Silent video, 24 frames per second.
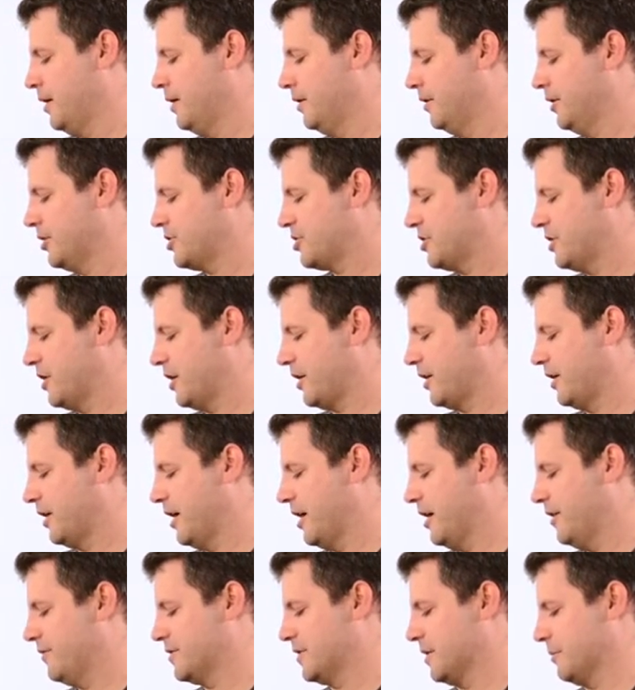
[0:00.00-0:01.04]
In addition, I can
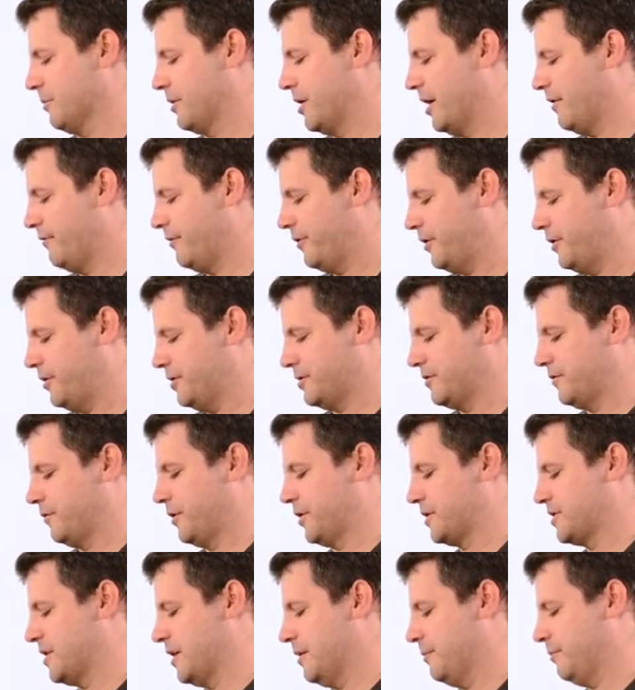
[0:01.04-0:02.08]
have some covers.
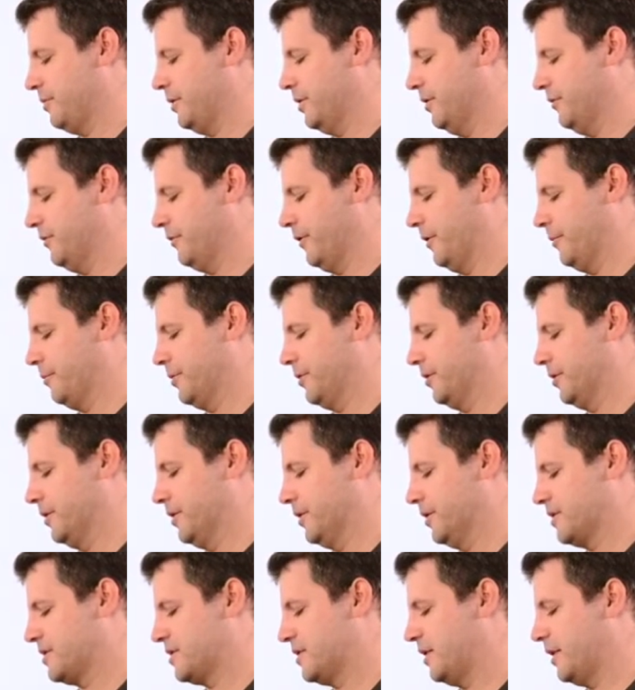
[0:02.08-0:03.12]
For example, if I put
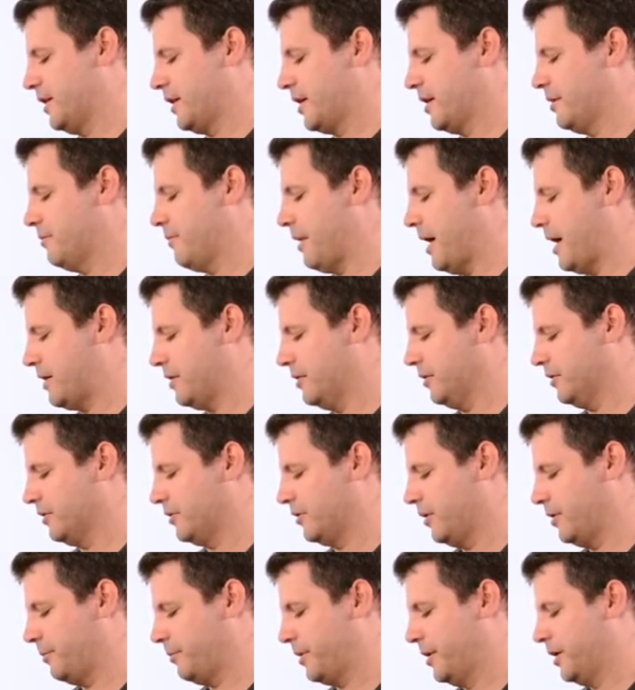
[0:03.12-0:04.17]
a silicon mat on
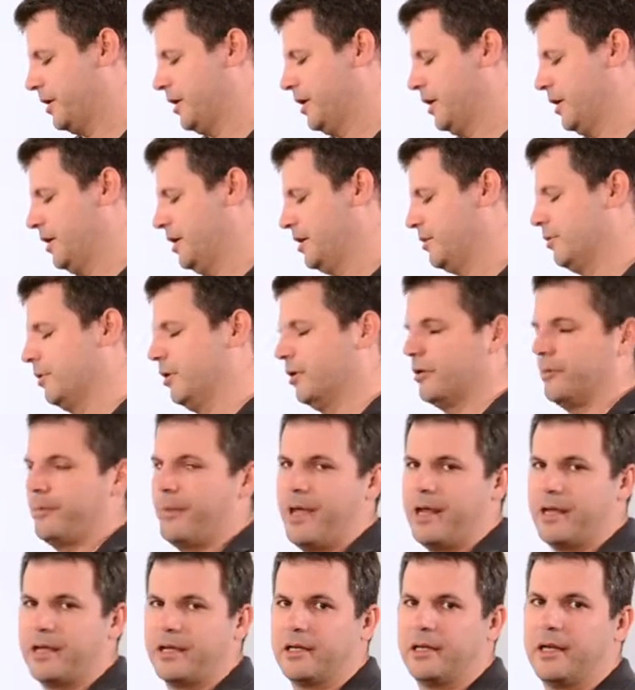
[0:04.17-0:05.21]
top, it will
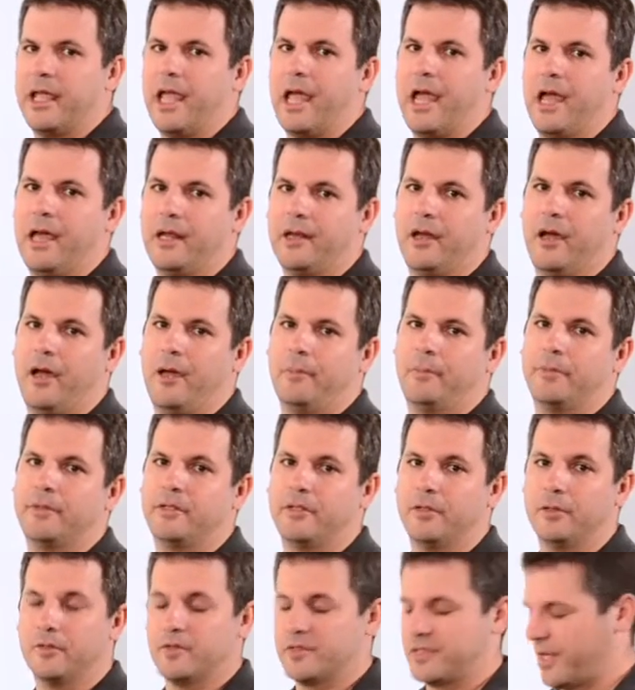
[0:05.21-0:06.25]
automatically add up
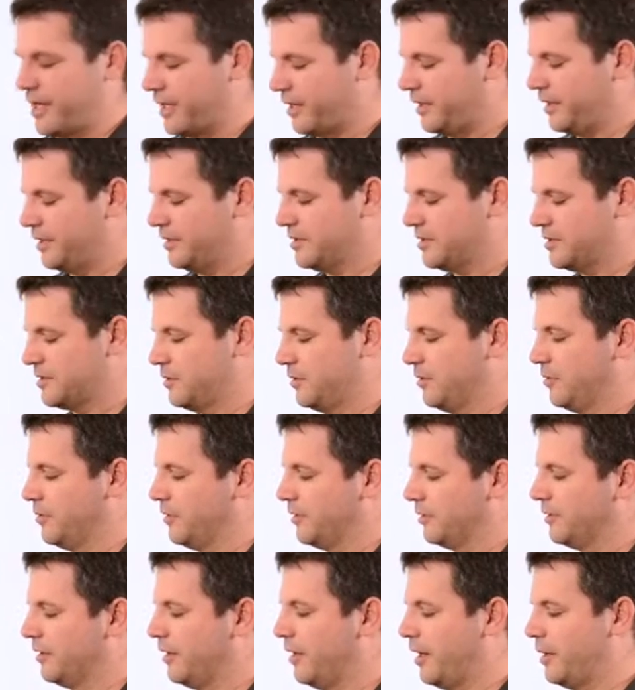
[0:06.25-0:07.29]
2 seconds to
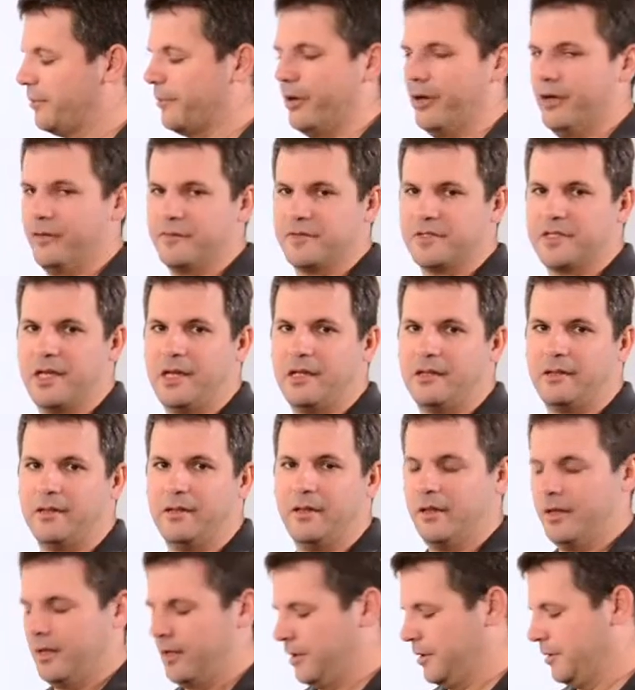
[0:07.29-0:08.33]
the time I've
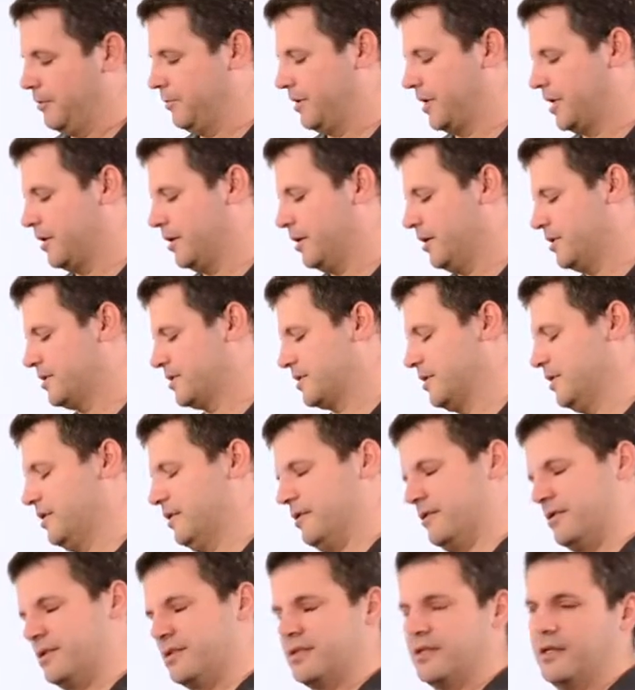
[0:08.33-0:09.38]
set, because
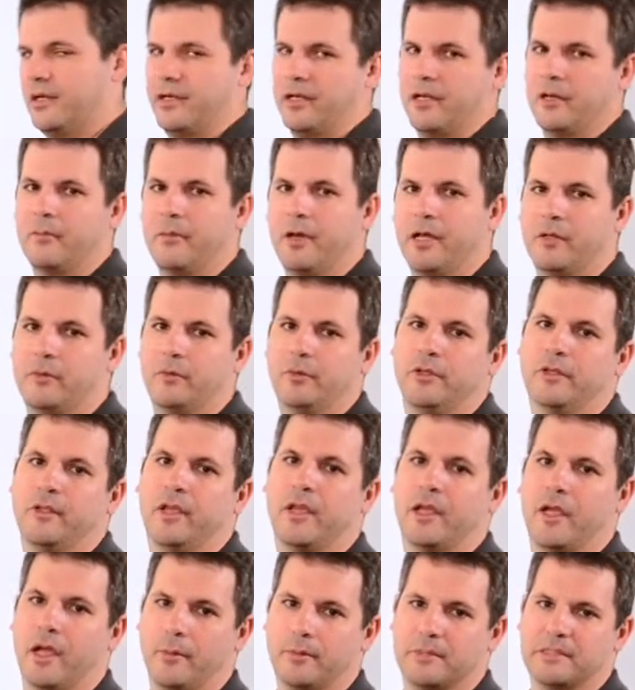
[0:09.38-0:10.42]
the silicon mat will
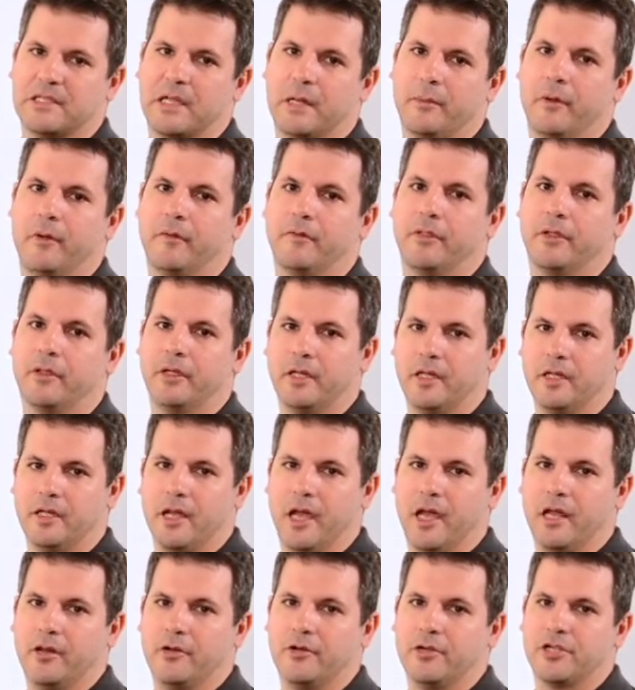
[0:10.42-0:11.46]
take up some of the heat
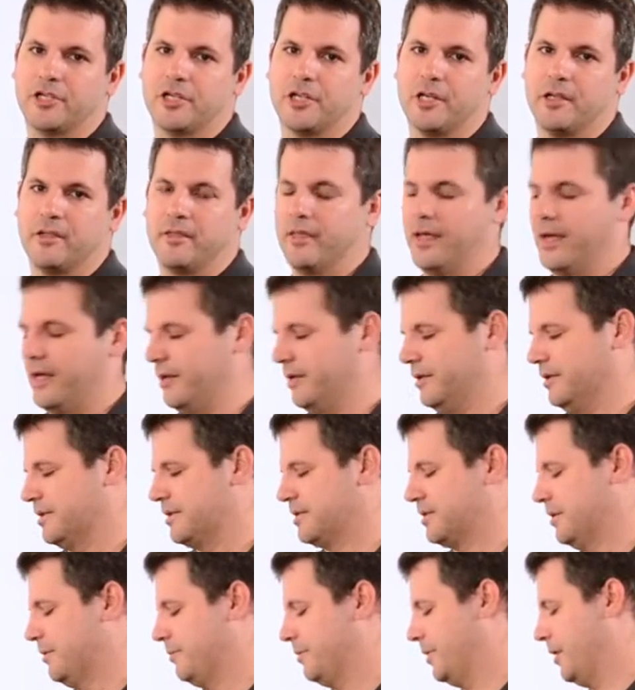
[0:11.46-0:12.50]
energy that
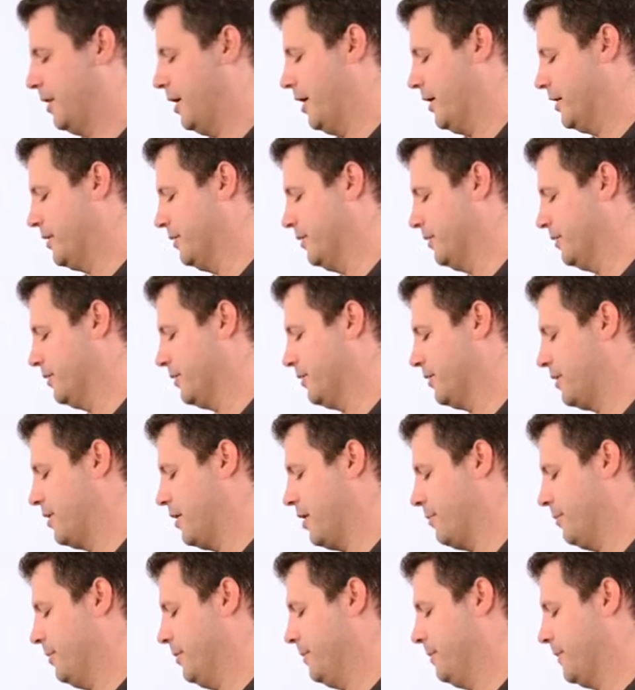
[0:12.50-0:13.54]
is applied onto the
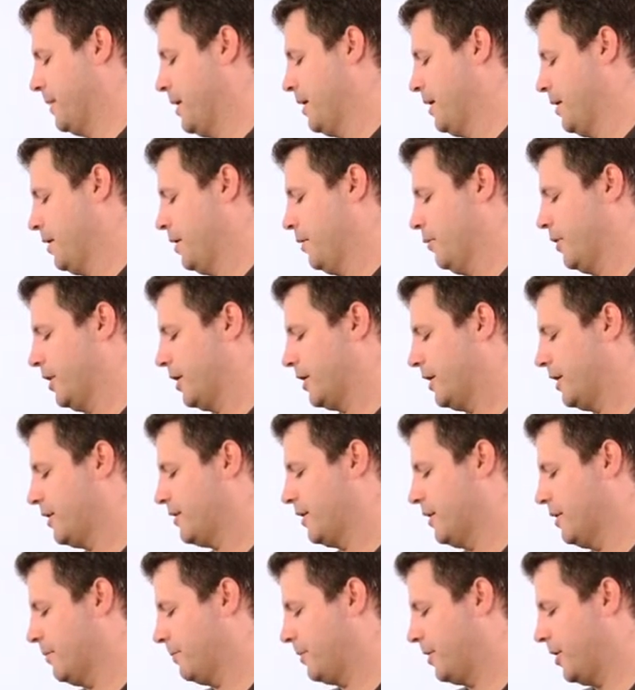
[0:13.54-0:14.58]
garment. When I click
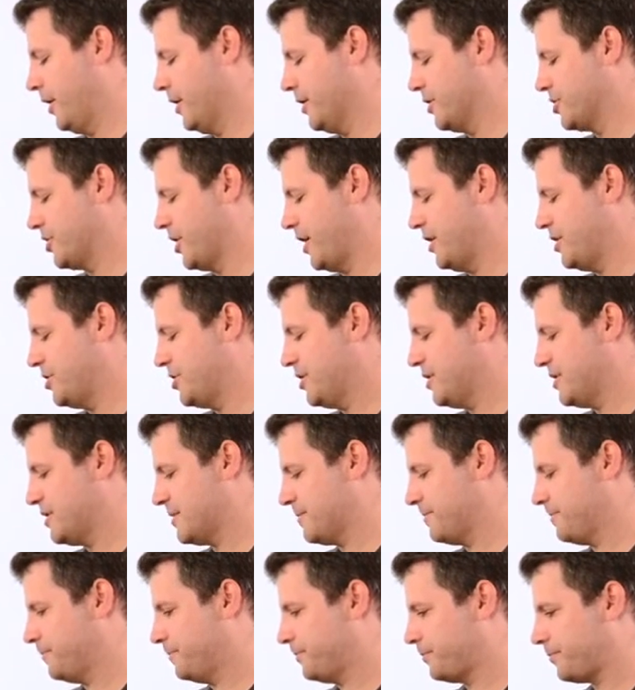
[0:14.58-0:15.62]
the Apply
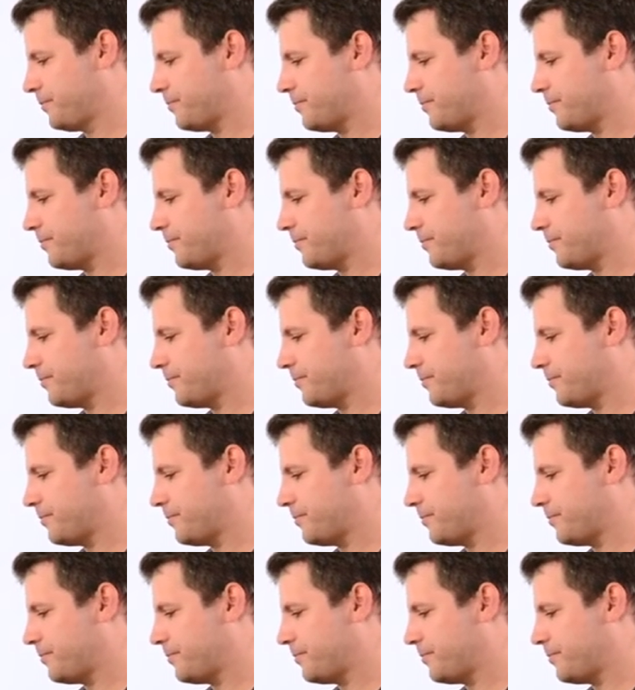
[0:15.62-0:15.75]
Changes,